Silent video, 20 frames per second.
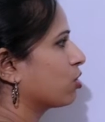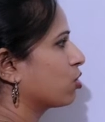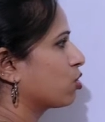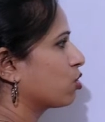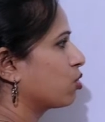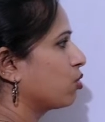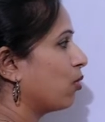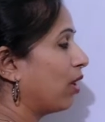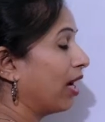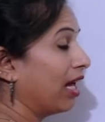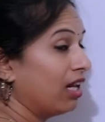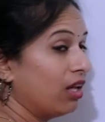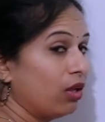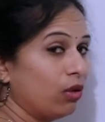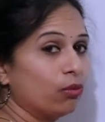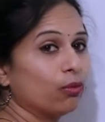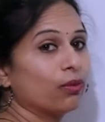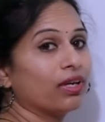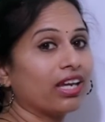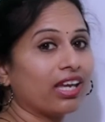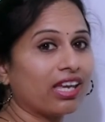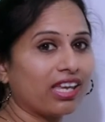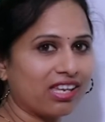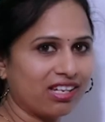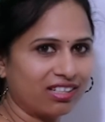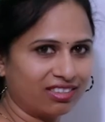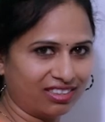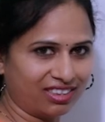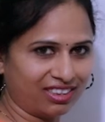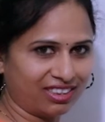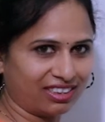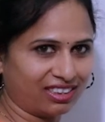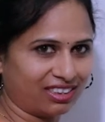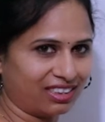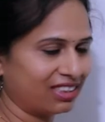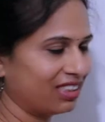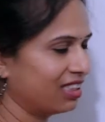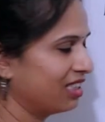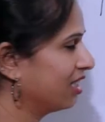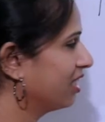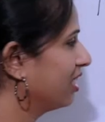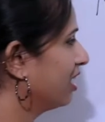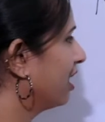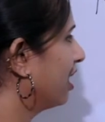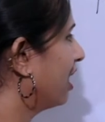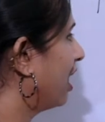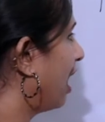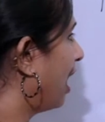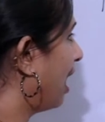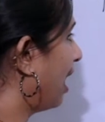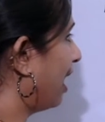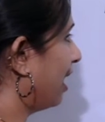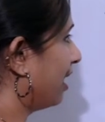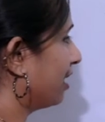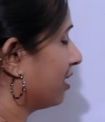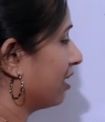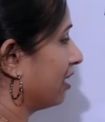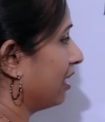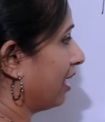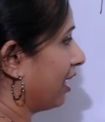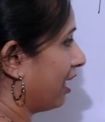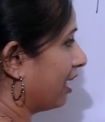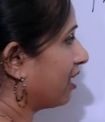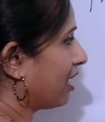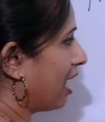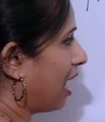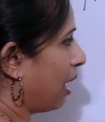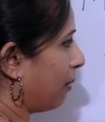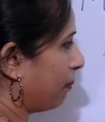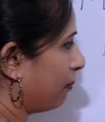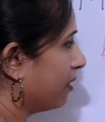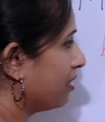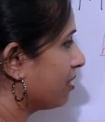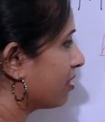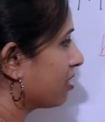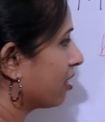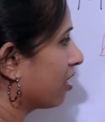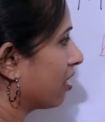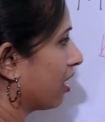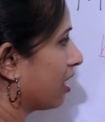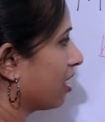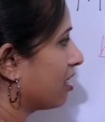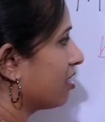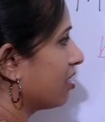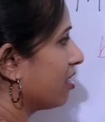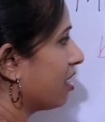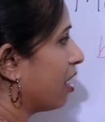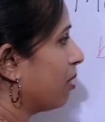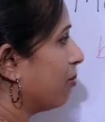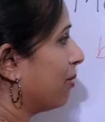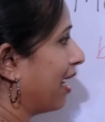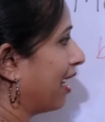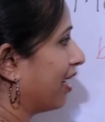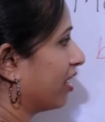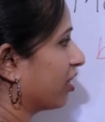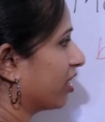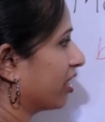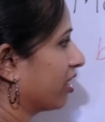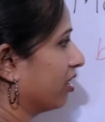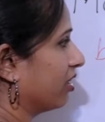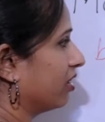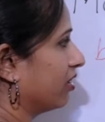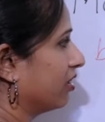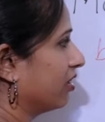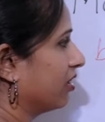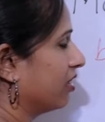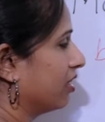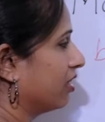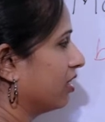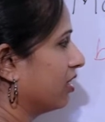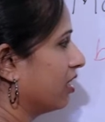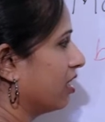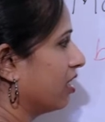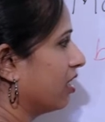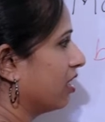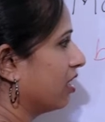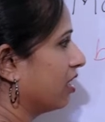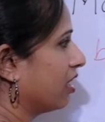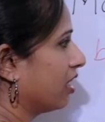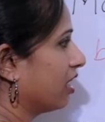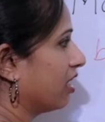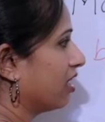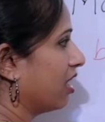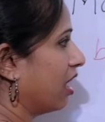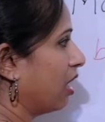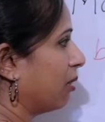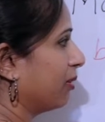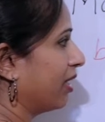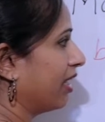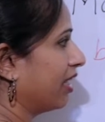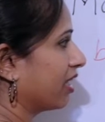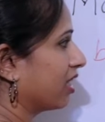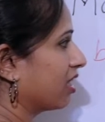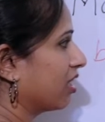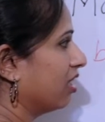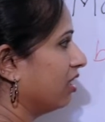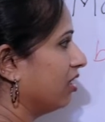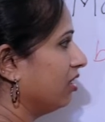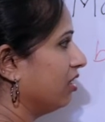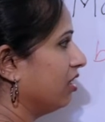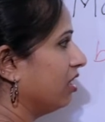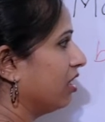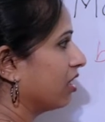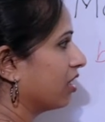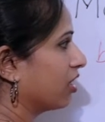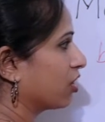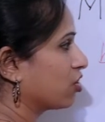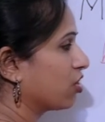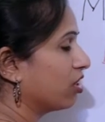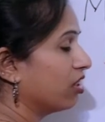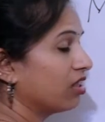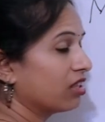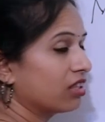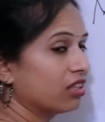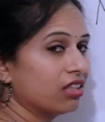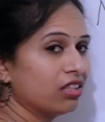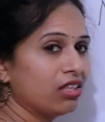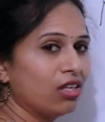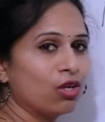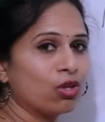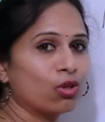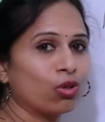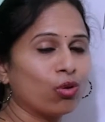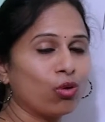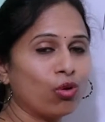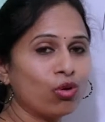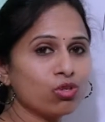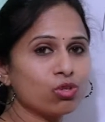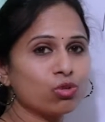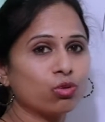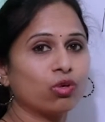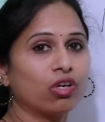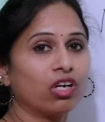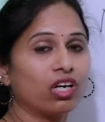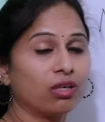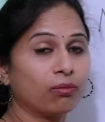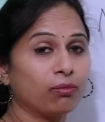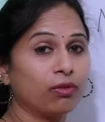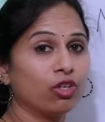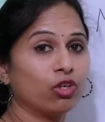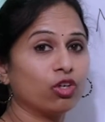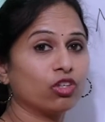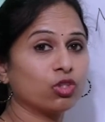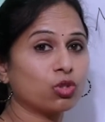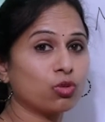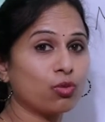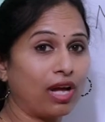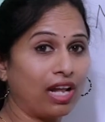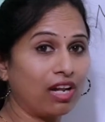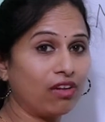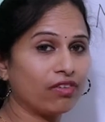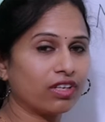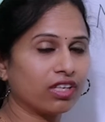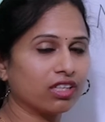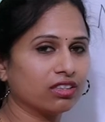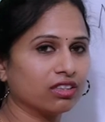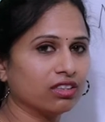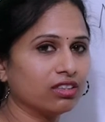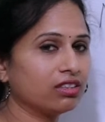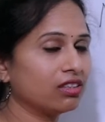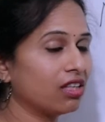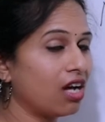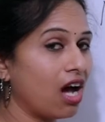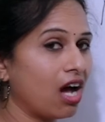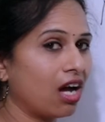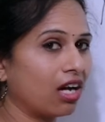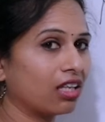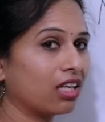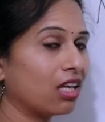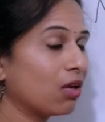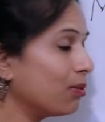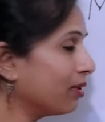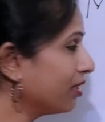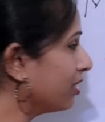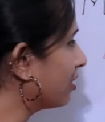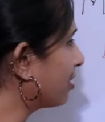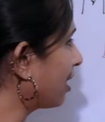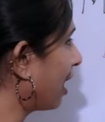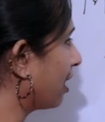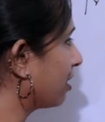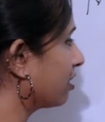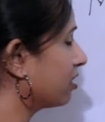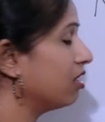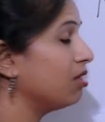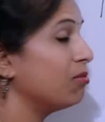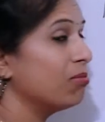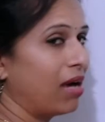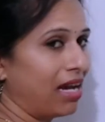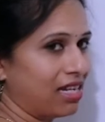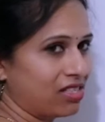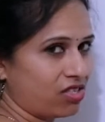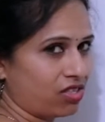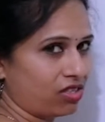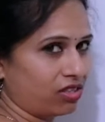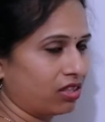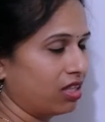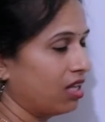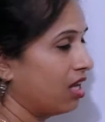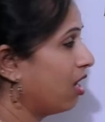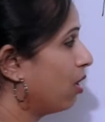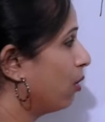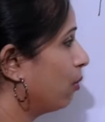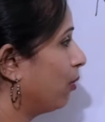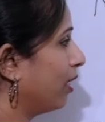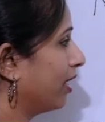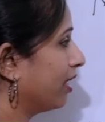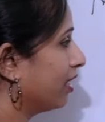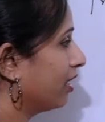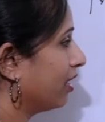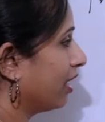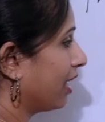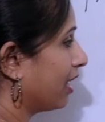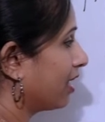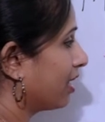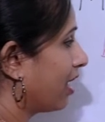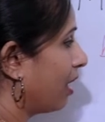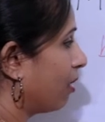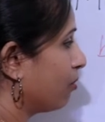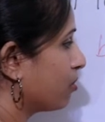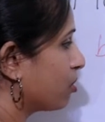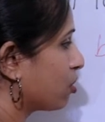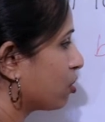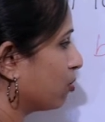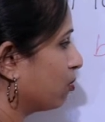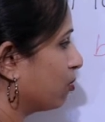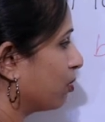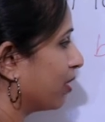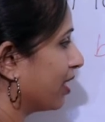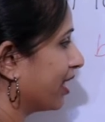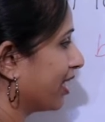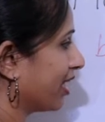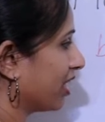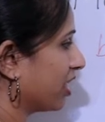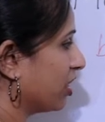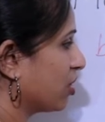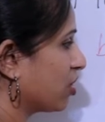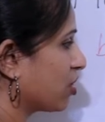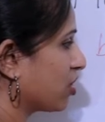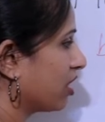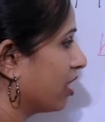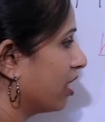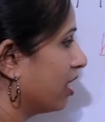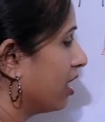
12 years and it happens in America. In America, the children, those who are below 12 years, are given the title master. When it comes to British,